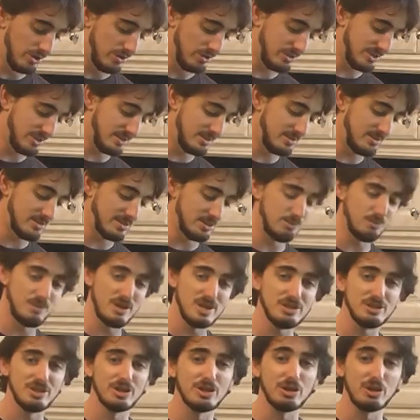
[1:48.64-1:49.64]
those. That's
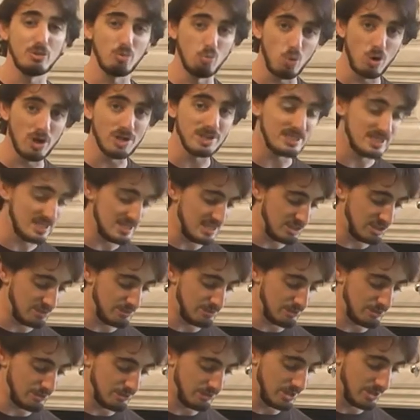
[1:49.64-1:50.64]
basically 1
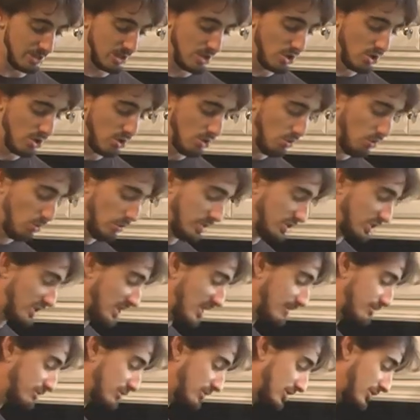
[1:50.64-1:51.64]
teaspoon, which
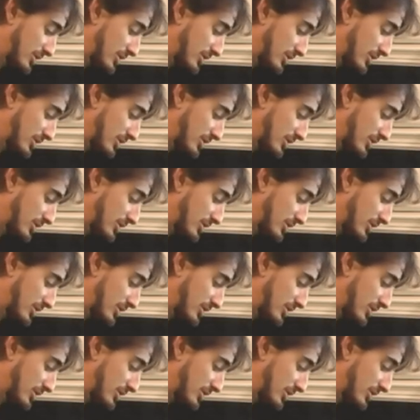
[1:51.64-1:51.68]
gives